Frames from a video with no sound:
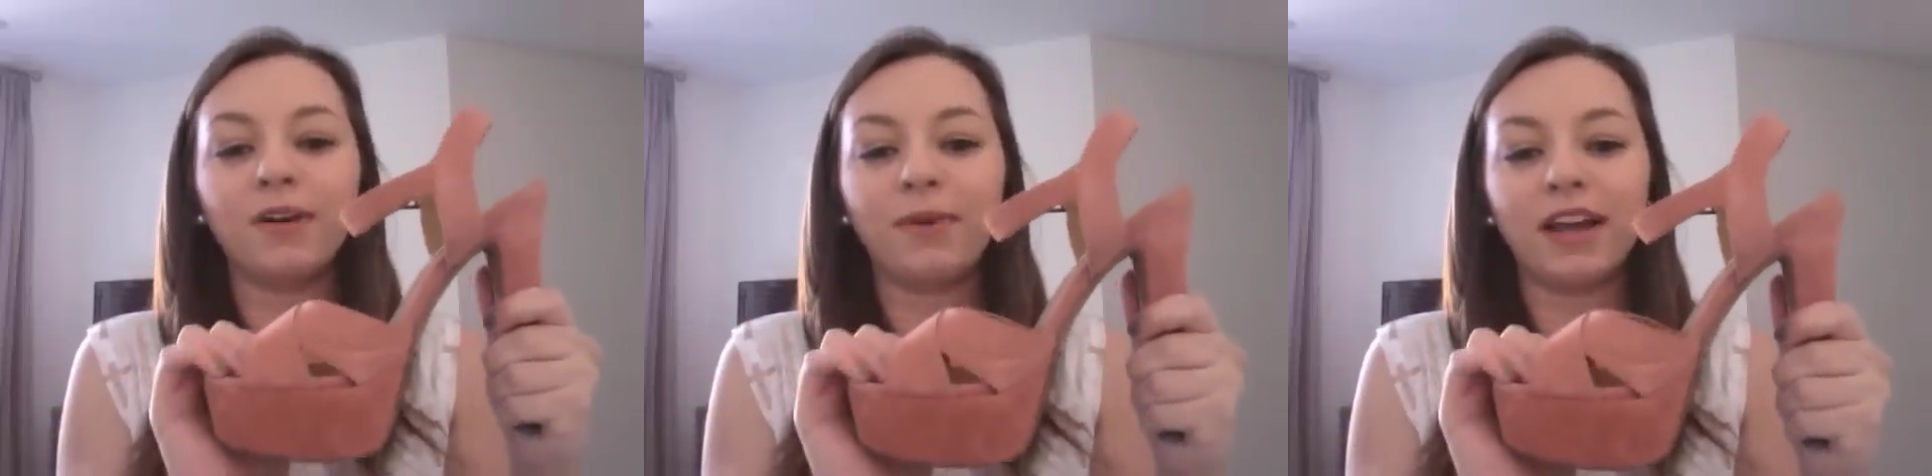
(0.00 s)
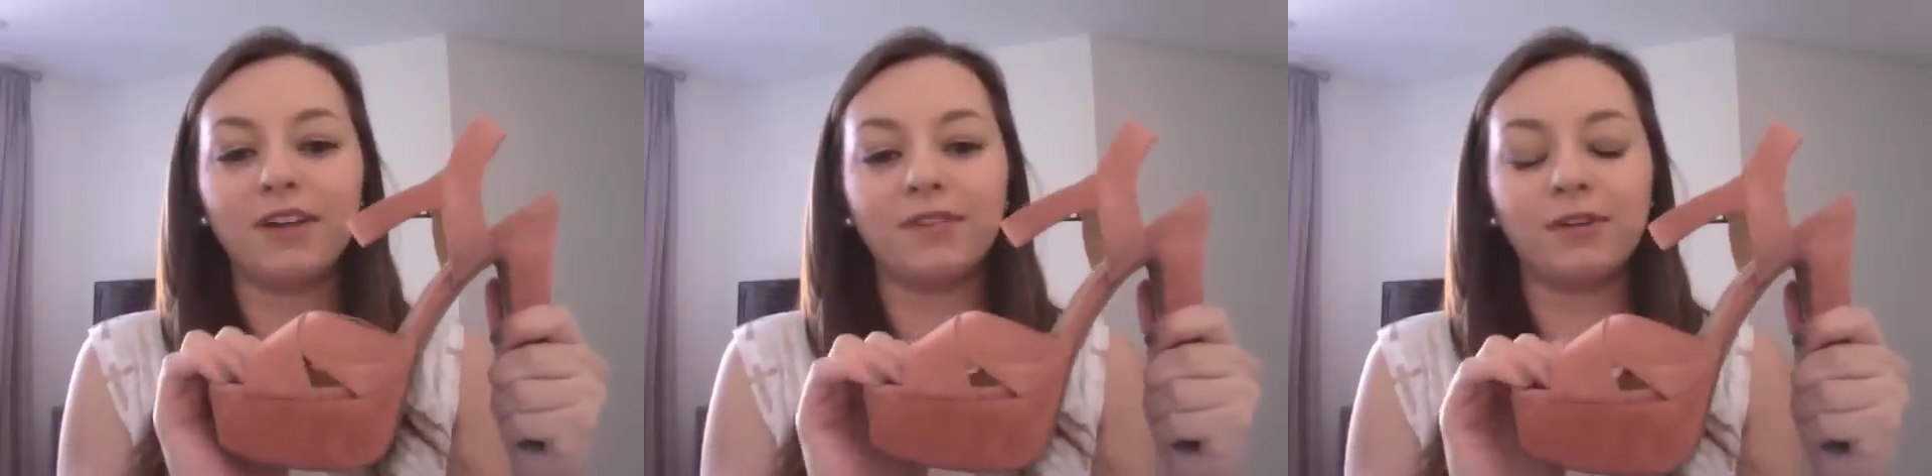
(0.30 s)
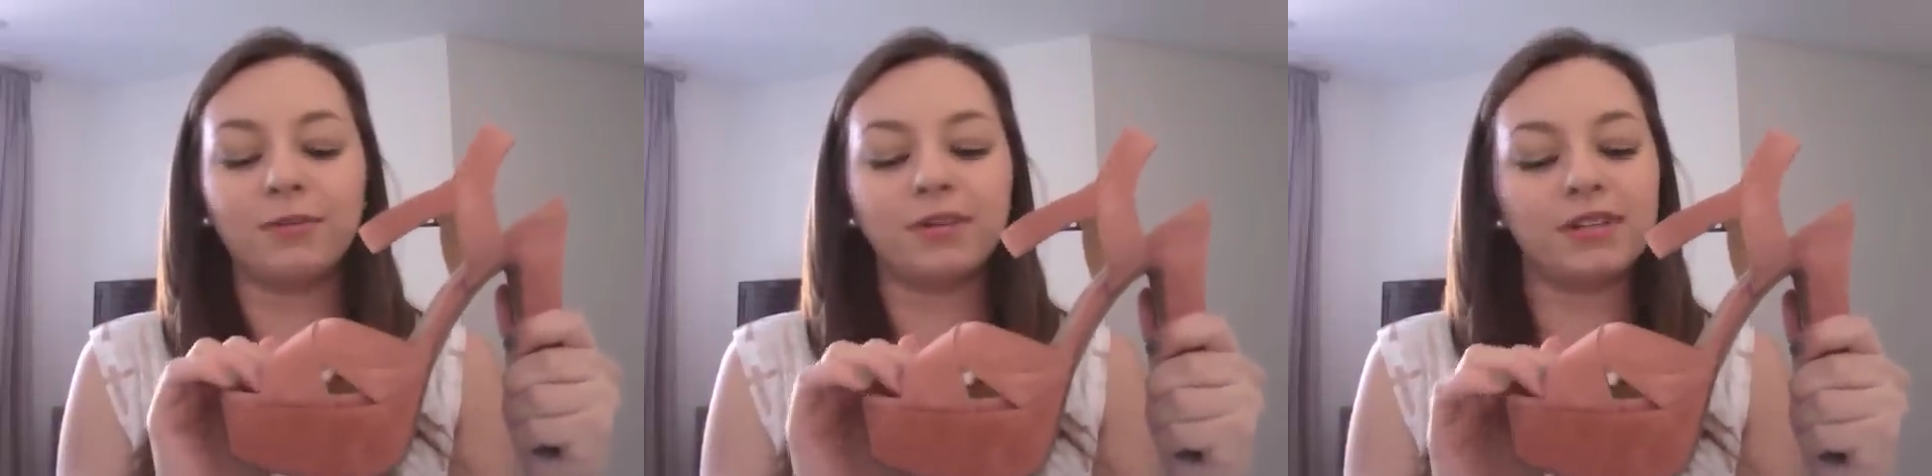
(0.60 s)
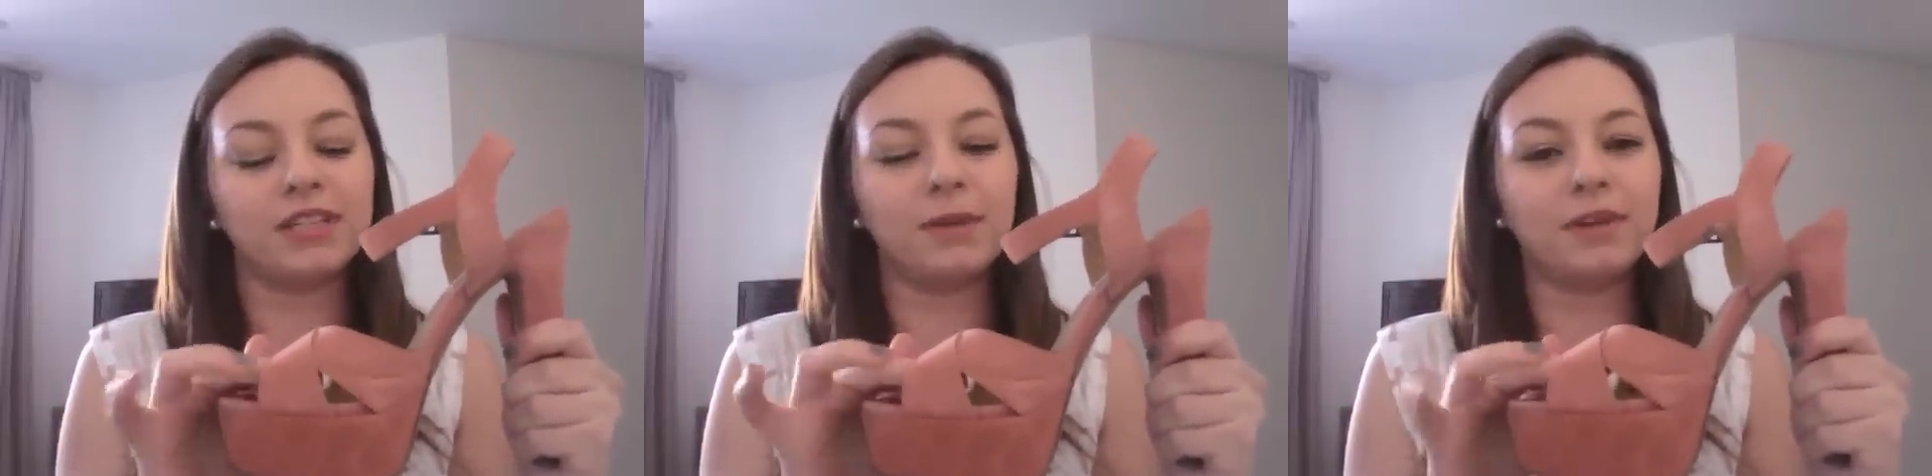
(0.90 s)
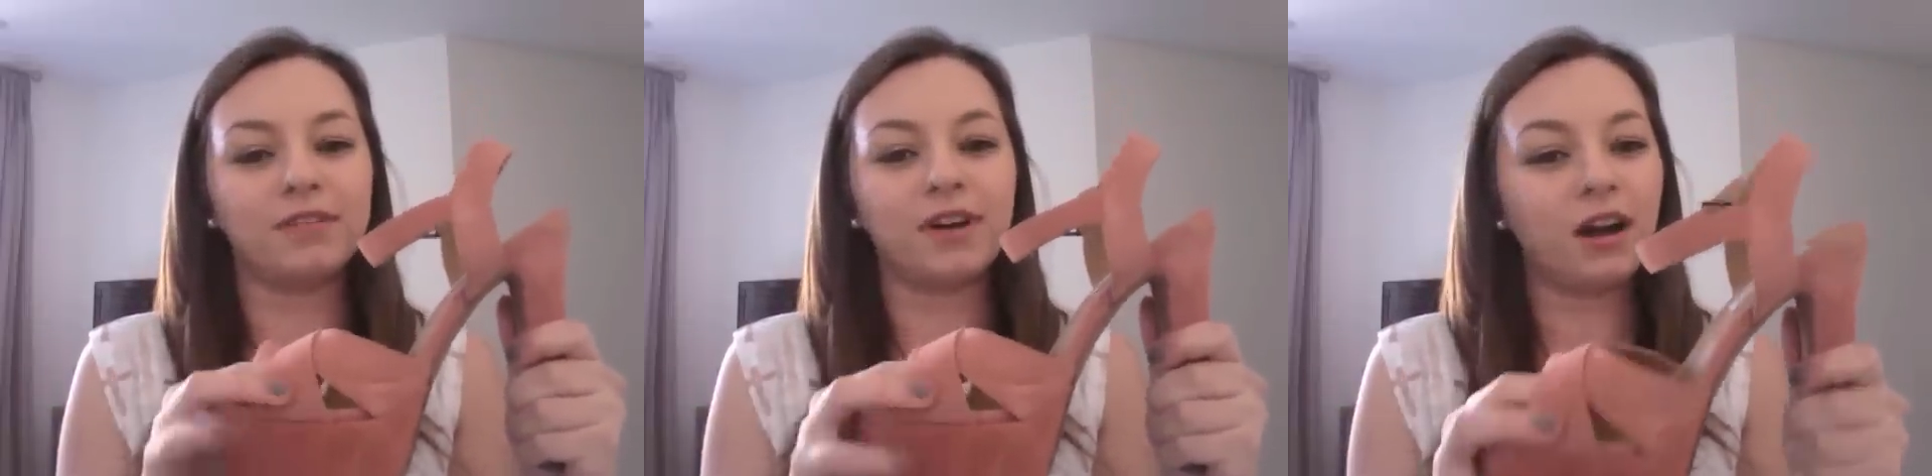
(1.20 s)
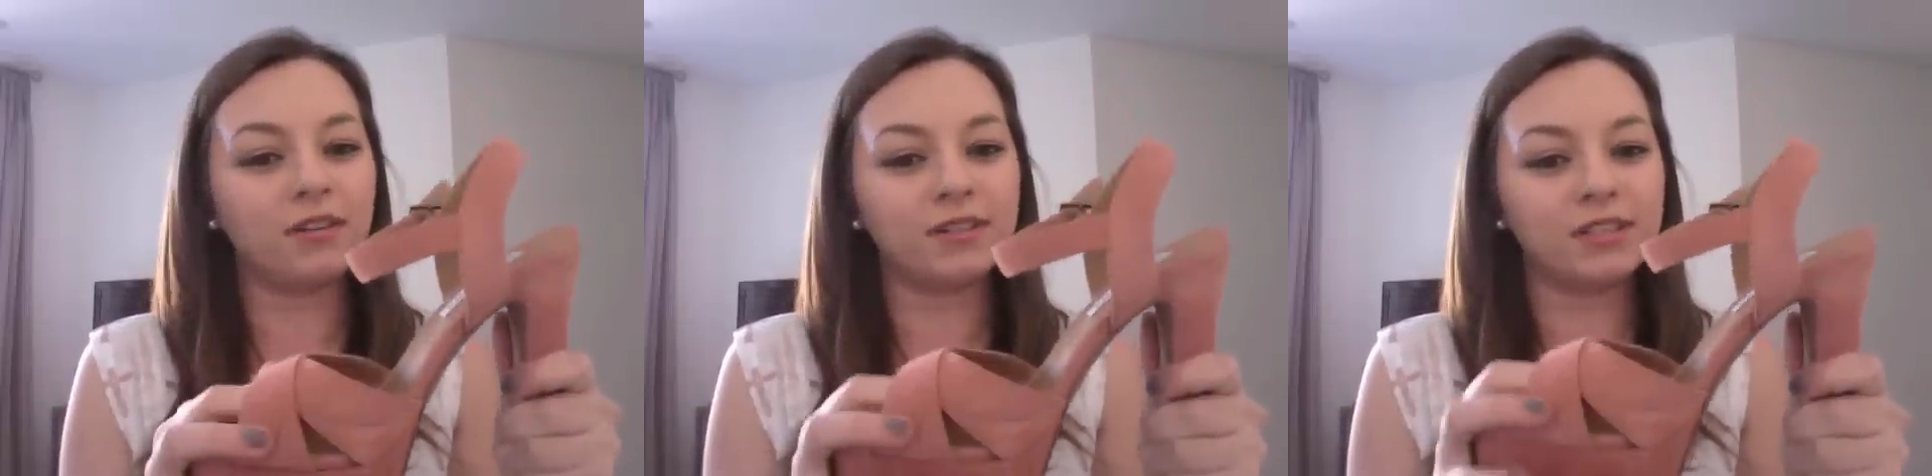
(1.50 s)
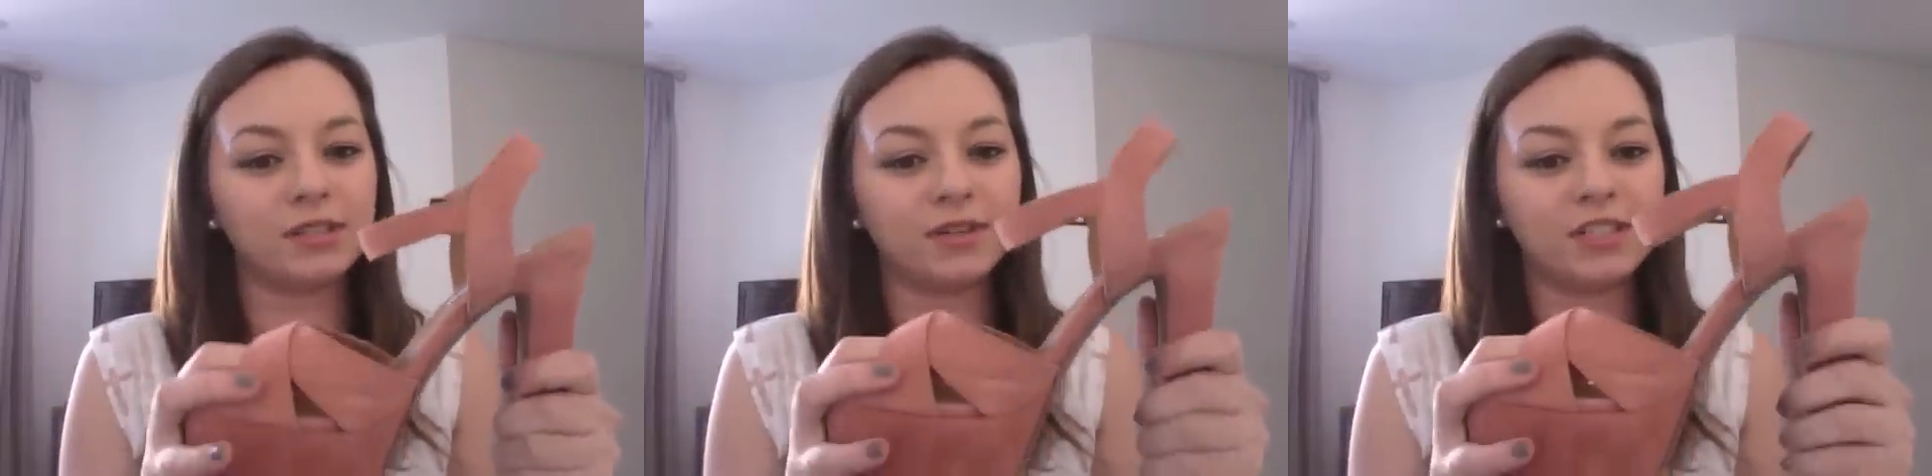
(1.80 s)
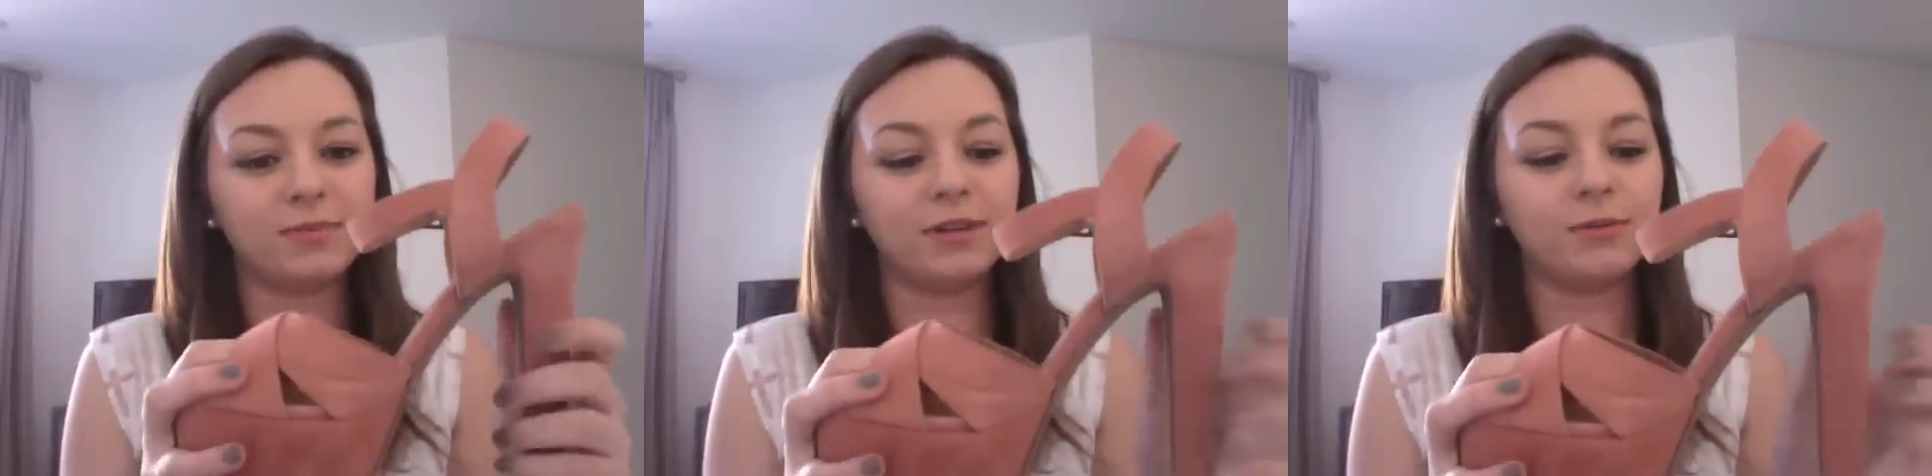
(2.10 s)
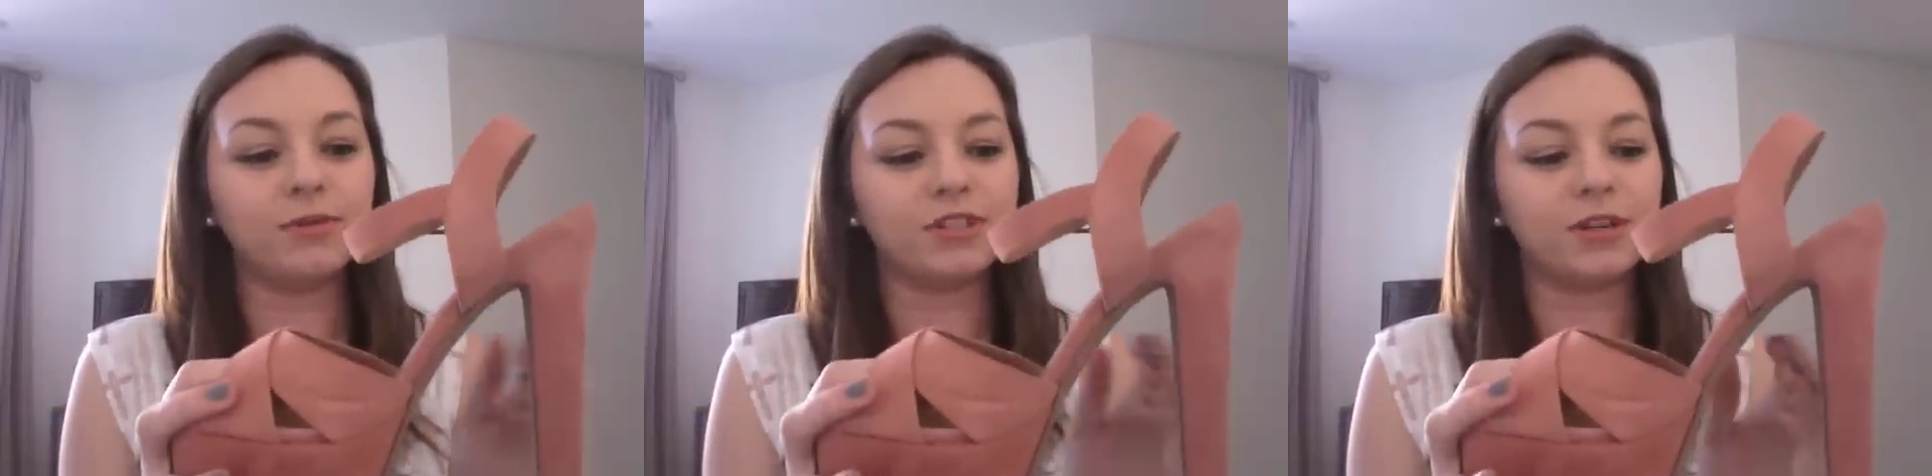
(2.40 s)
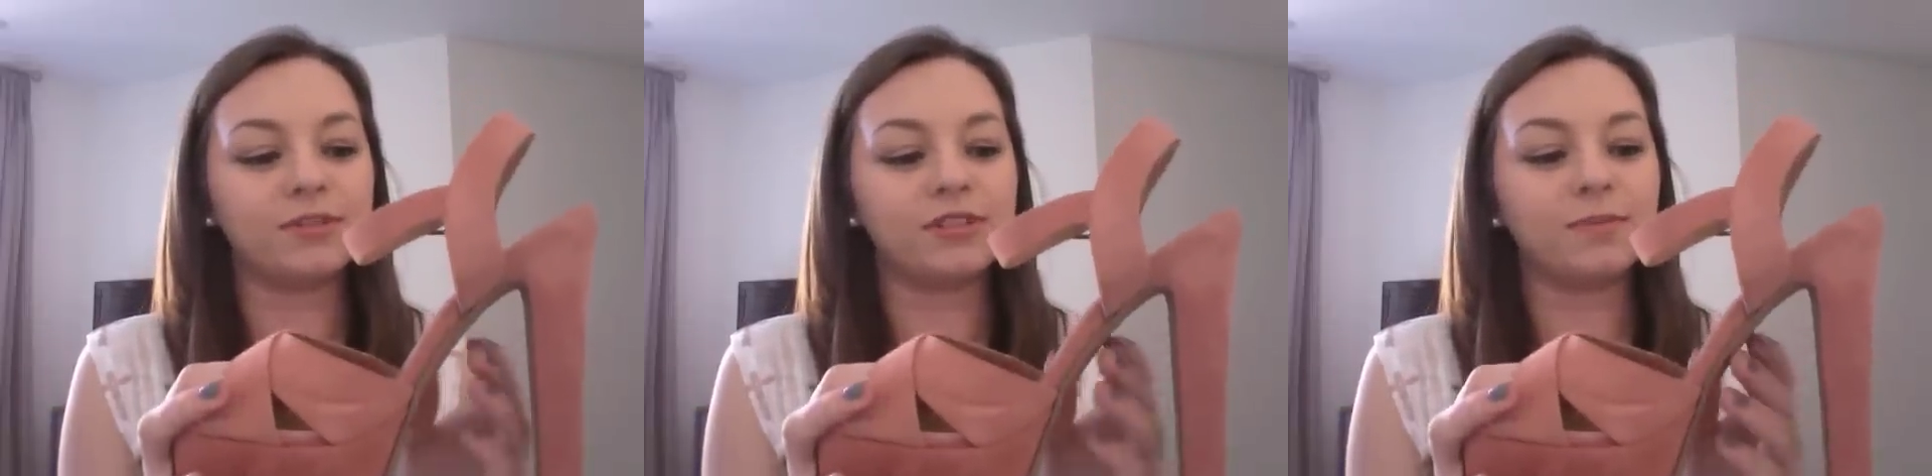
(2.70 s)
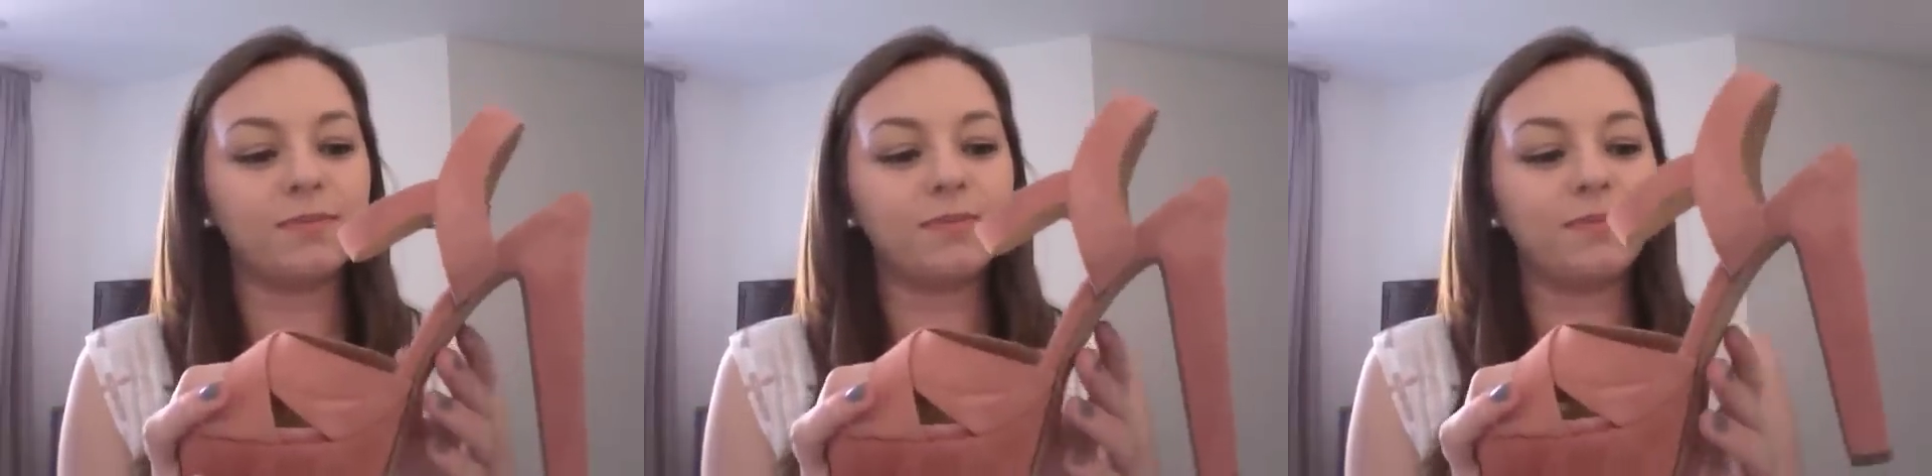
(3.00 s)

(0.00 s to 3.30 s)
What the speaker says: way of incorporating a bit of colour into my spring wardrobe, which is a